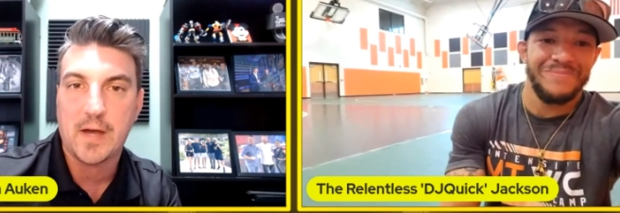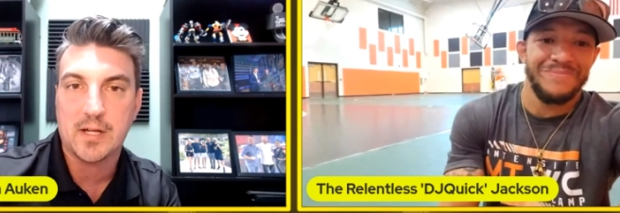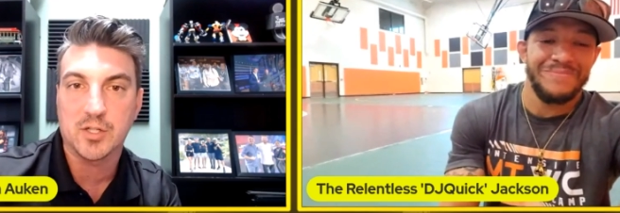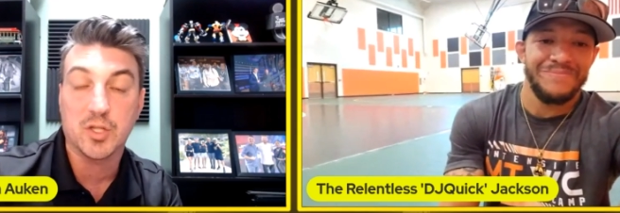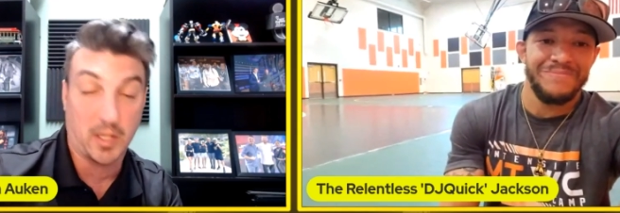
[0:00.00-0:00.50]
Speaker 1: of
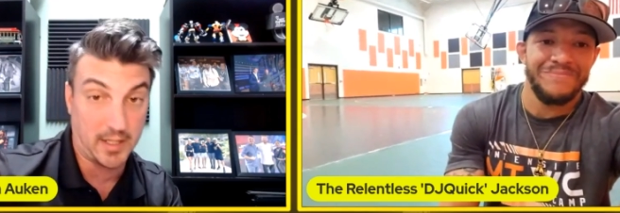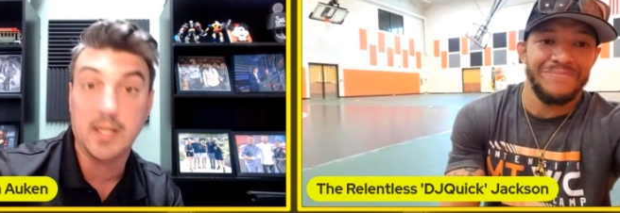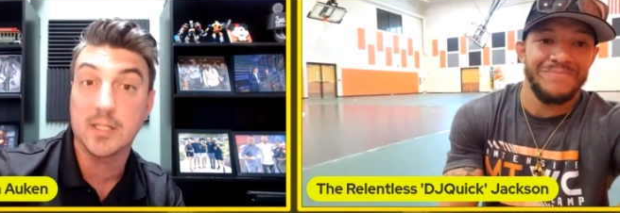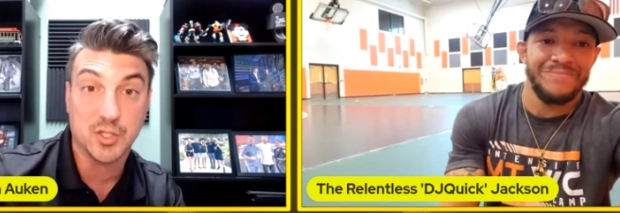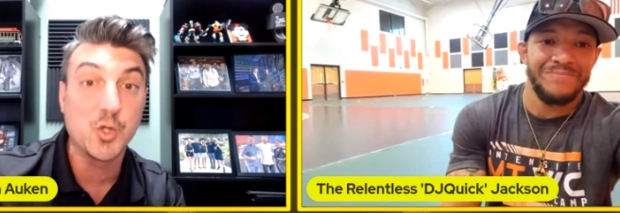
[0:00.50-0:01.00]
fighters?
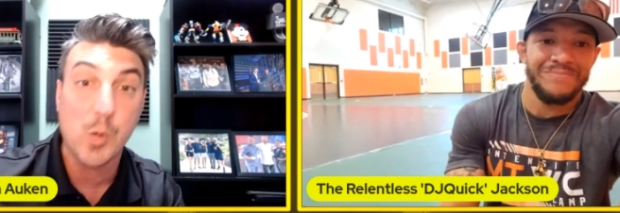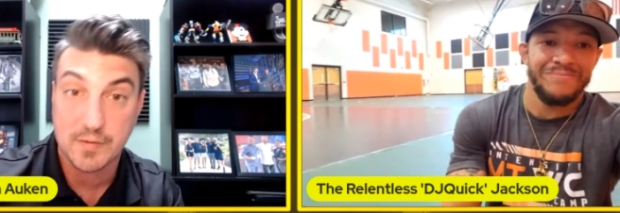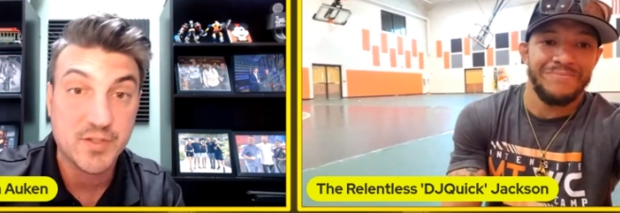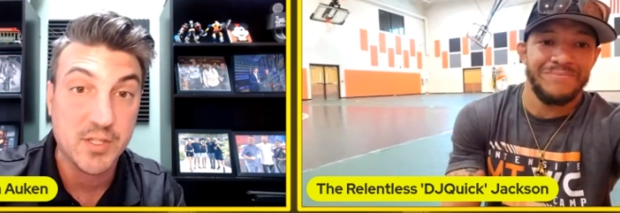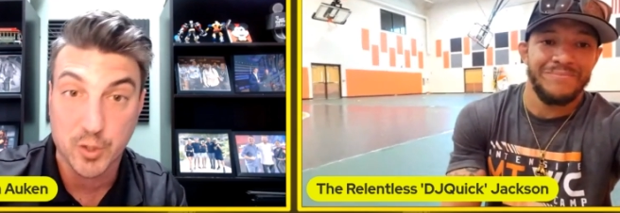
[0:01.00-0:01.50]
It is
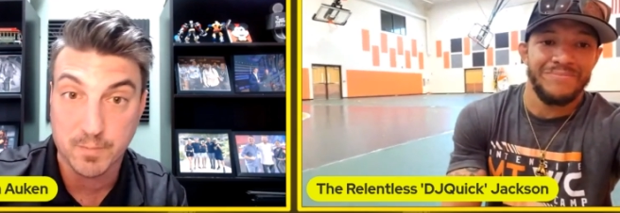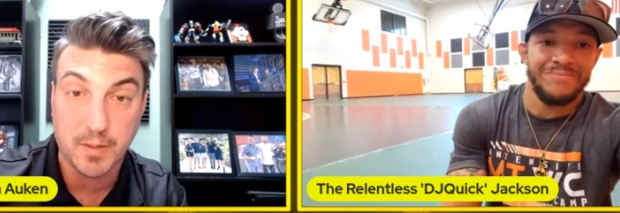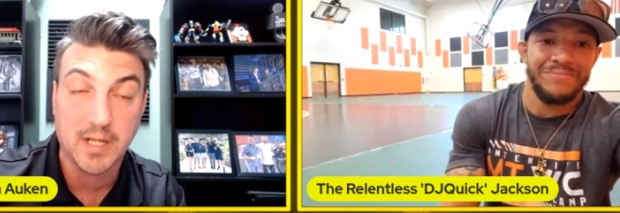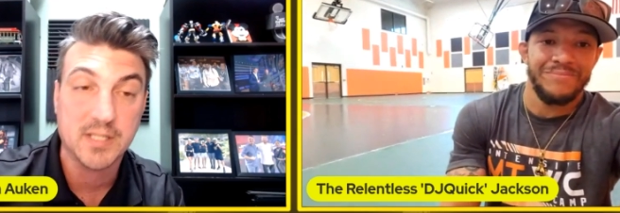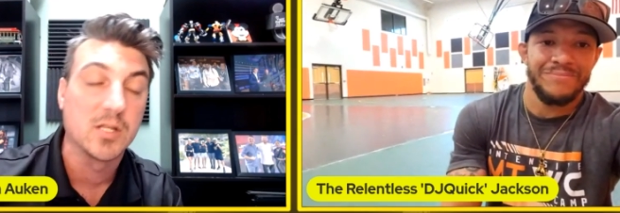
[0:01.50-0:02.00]
U F C or
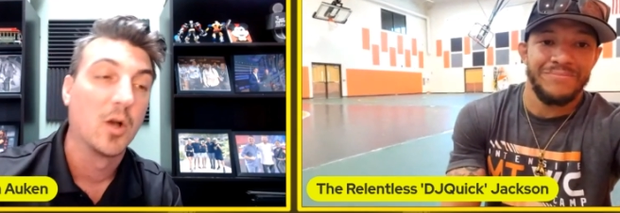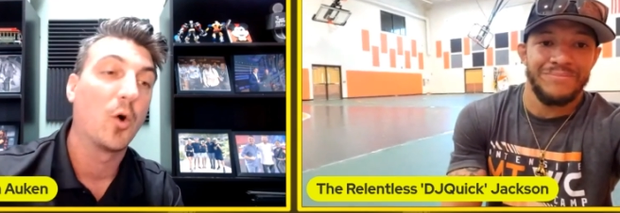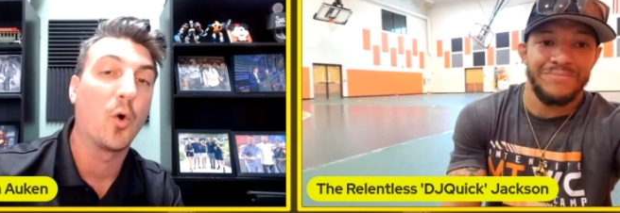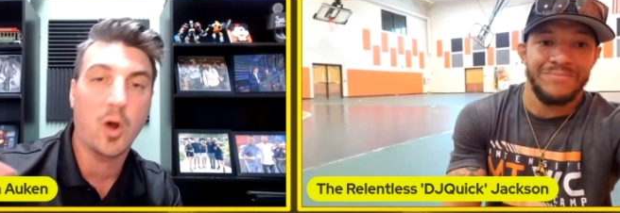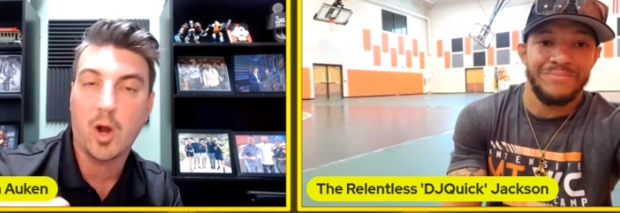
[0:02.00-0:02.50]
bust.
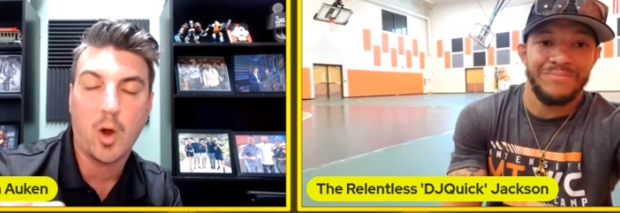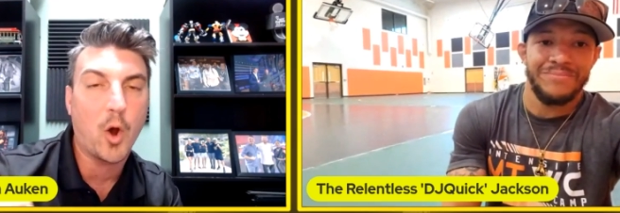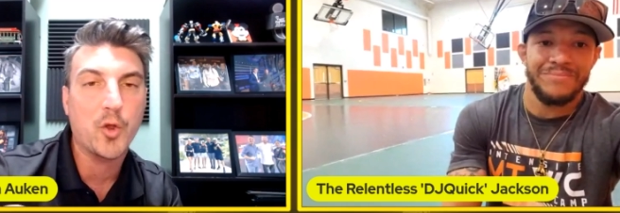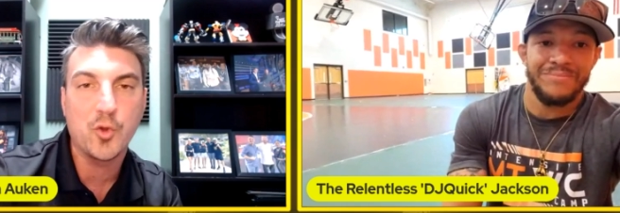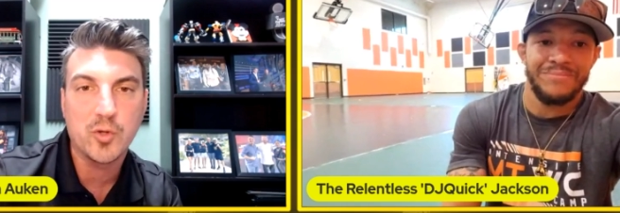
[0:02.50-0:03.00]
Or
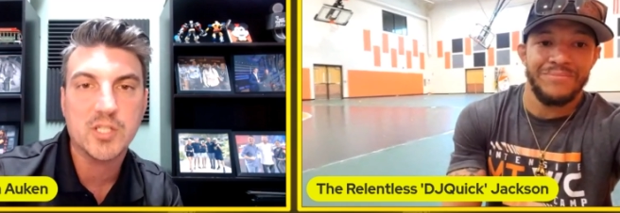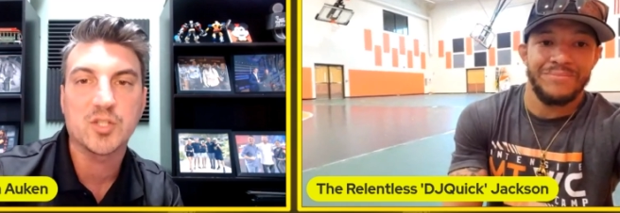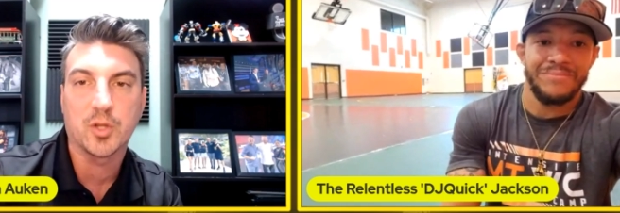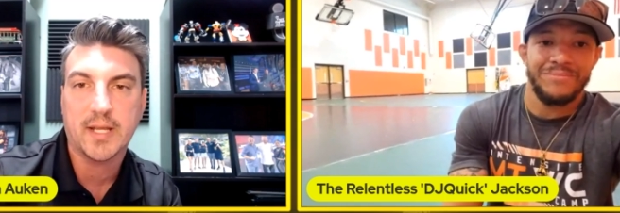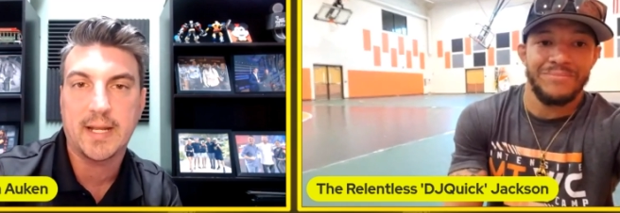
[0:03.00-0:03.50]
are you
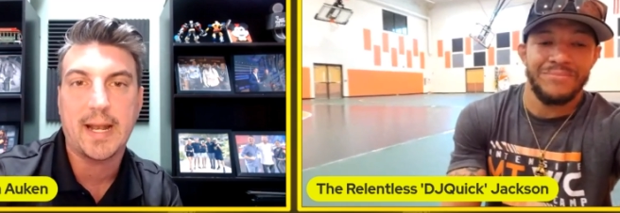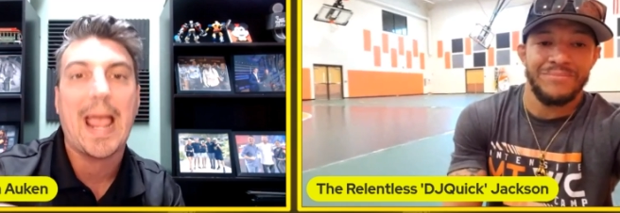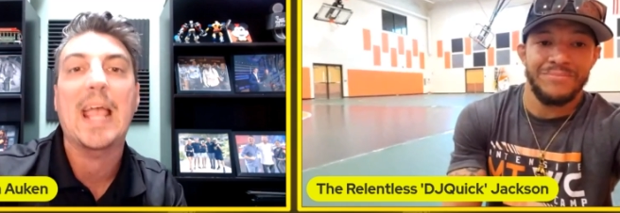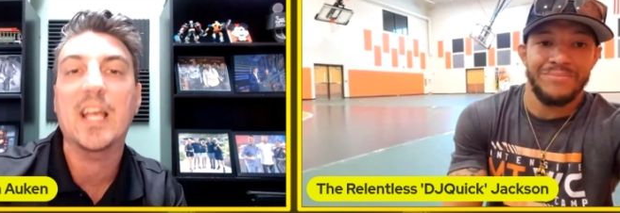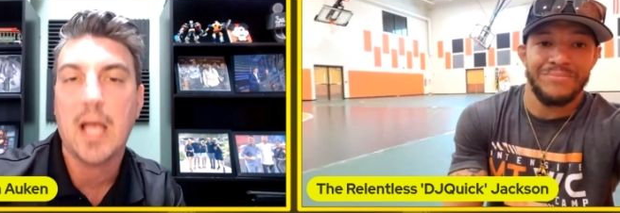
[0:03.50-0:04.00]
just looking
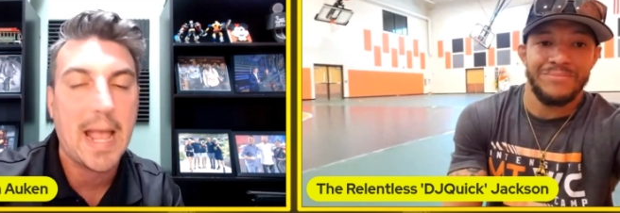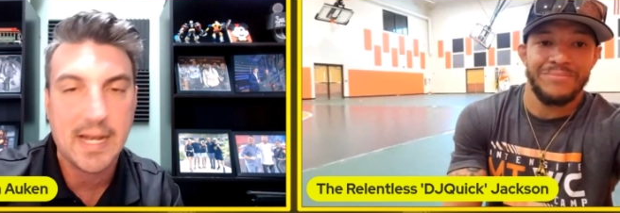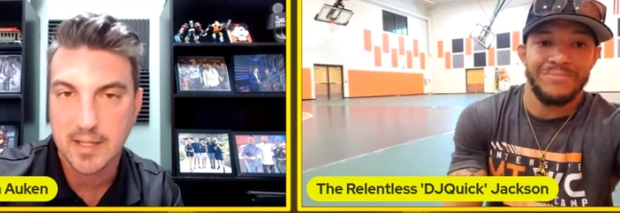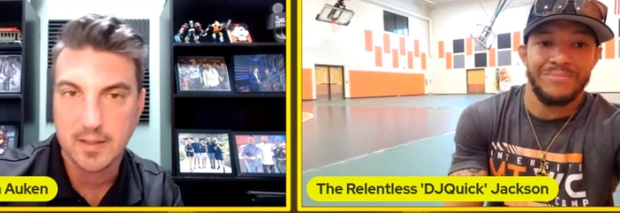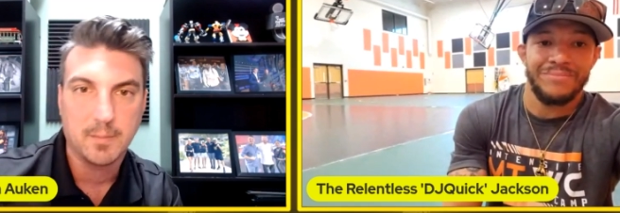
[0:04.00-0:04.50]
at a,
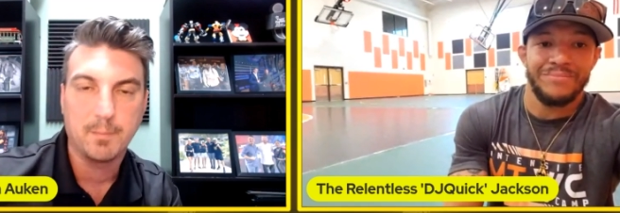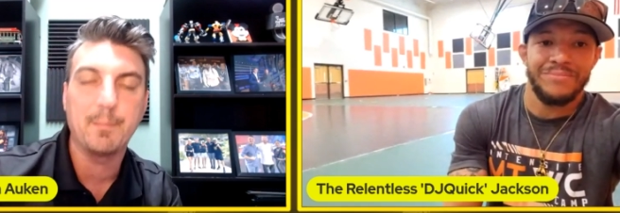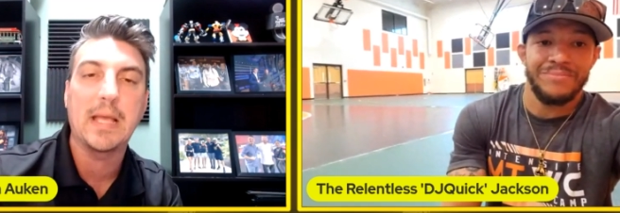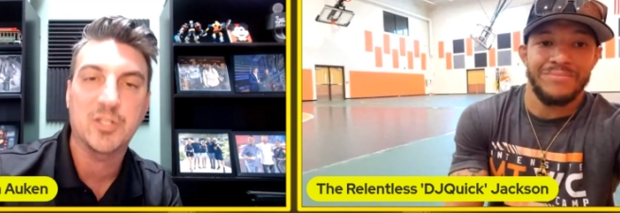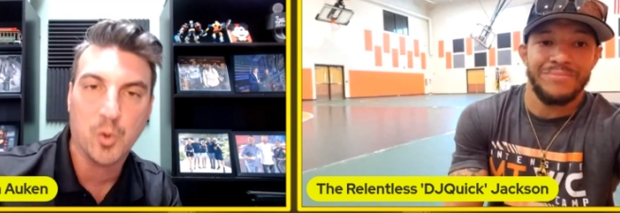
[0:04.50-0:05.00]
any
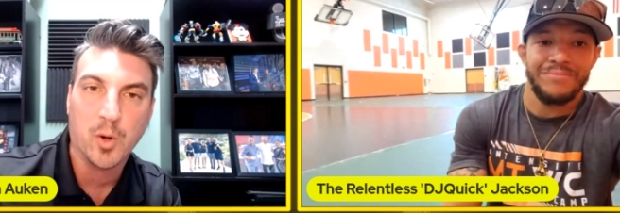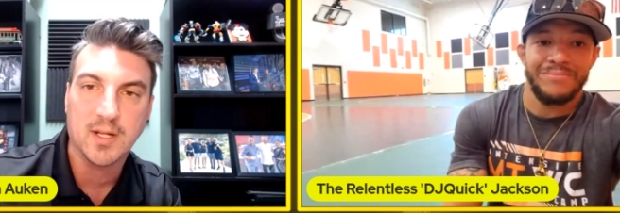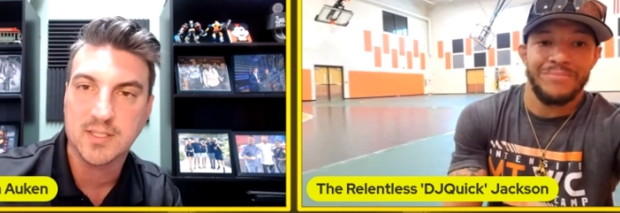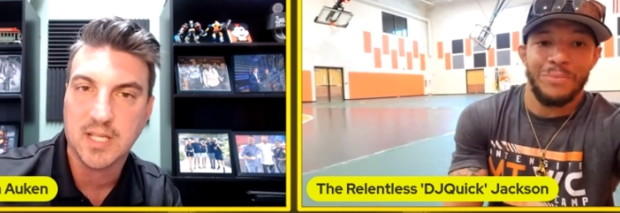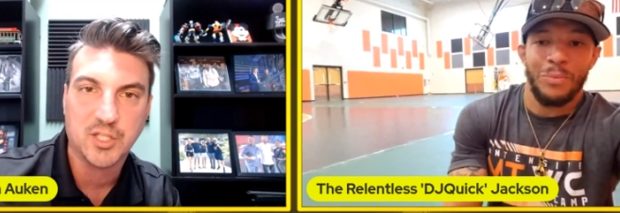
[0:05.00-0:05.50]
major
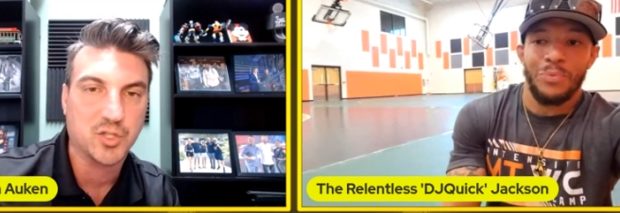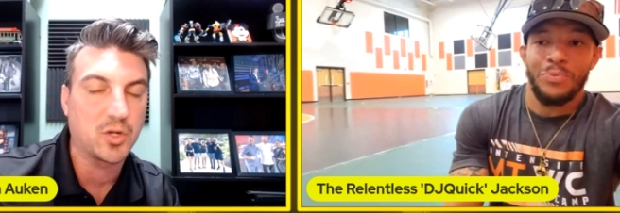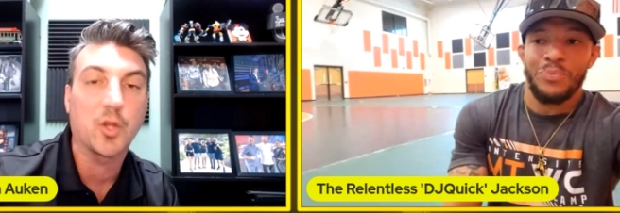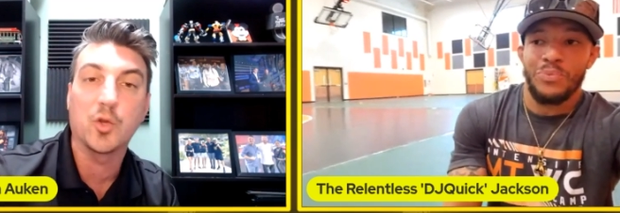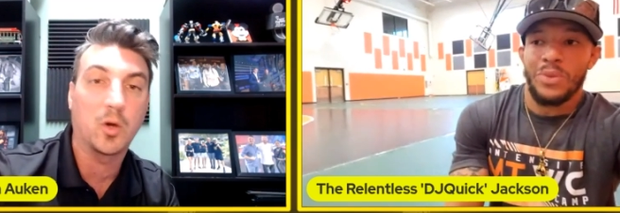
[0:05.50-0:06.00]

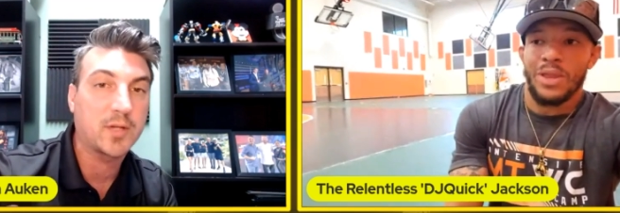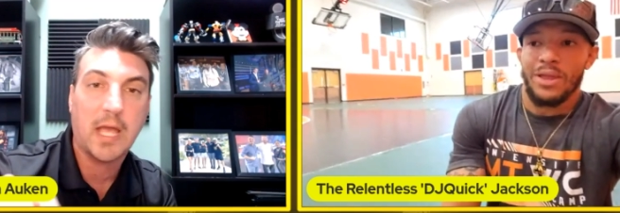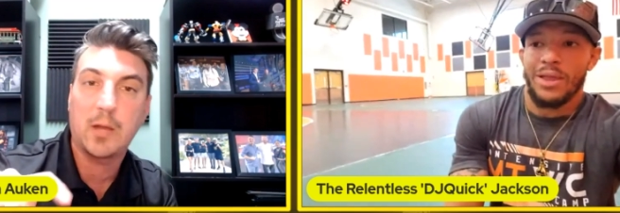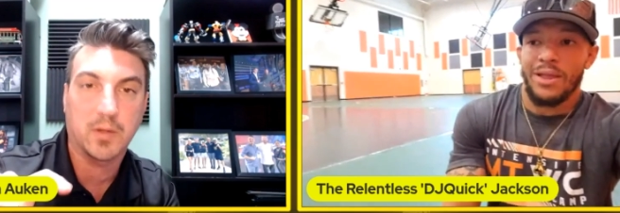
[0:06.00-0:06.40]
organization? Are you okay